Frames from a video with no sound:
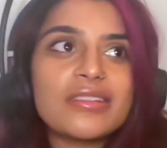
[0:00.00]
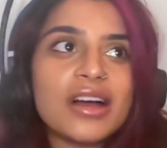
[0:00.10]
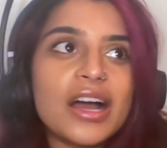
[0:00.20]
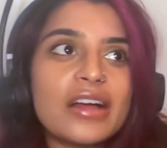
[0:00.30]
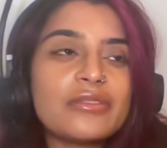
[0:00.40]

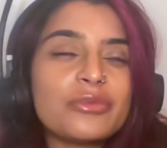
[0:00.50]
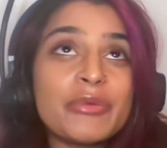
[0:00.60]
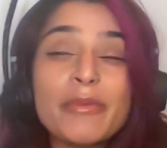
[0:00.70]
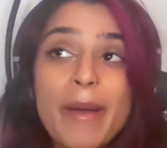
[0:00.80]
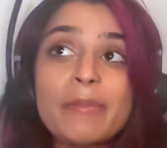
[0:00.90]

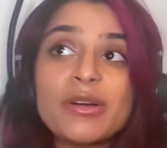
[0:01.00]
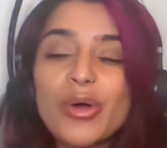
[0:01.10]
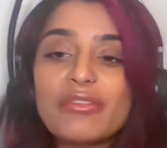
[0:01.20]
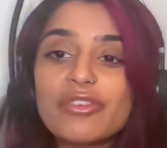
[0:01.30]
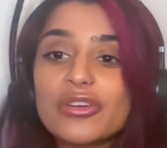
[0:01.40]
we remember
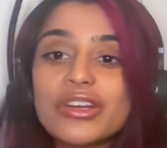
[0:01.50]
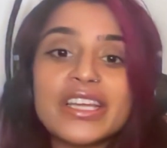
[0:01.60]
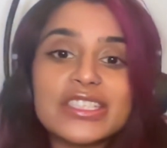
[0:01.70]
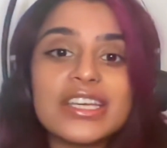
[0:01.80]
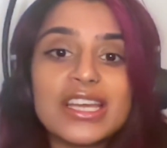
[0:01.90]
quite
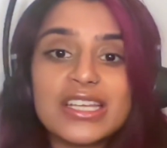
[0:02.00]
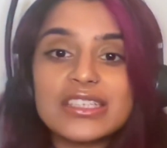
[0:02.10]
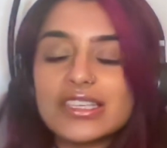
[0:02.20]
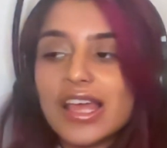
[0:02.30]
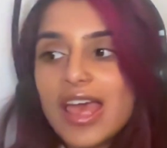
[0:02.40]
fondly as
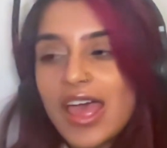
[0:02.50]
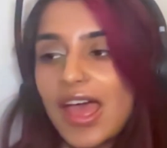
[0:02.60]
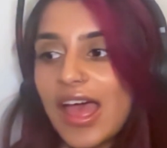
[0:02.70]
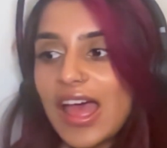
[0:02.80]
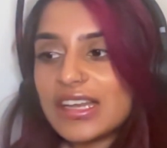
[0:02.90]
kids.
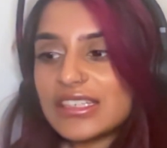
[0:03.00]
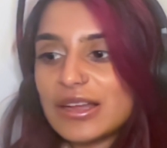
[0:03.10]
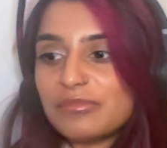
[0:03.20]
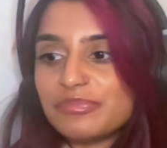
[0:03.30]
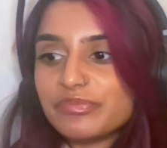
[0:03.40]

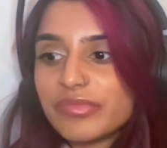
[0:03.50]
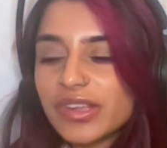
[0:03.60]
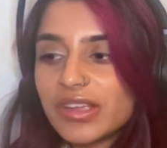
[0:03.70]
And